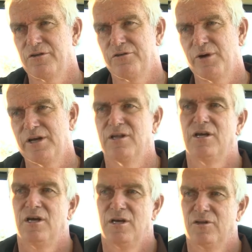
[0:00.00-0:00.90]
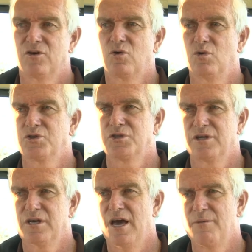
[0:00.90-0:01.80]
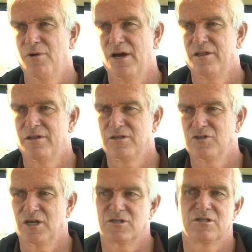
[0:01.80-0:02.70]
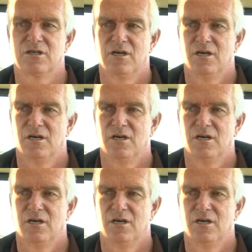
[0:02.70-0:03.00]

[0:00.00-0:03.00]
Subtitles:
throughout the course of the game rather than just